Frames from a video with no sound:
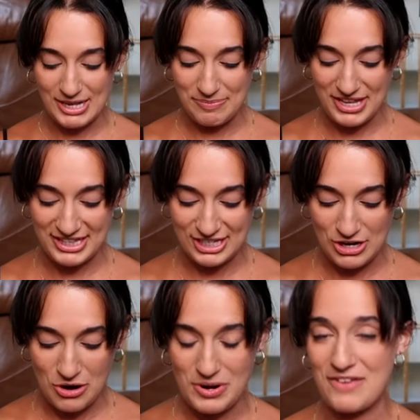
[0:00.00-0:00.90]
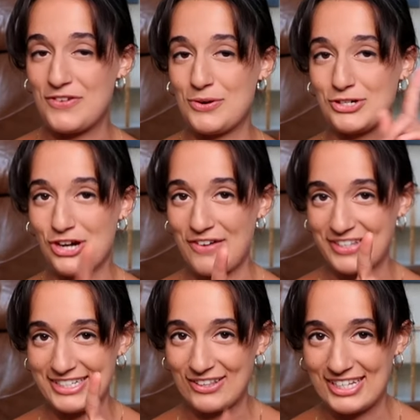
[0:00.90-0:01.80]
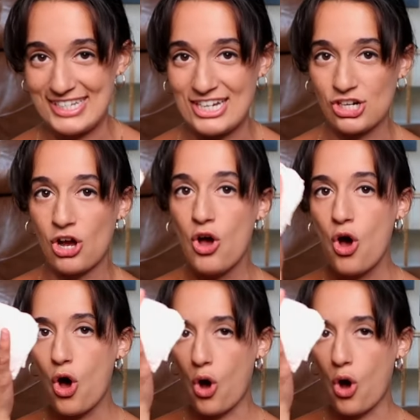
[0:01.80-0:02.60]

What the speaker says: Something to note if you are traveling Southeast Asia,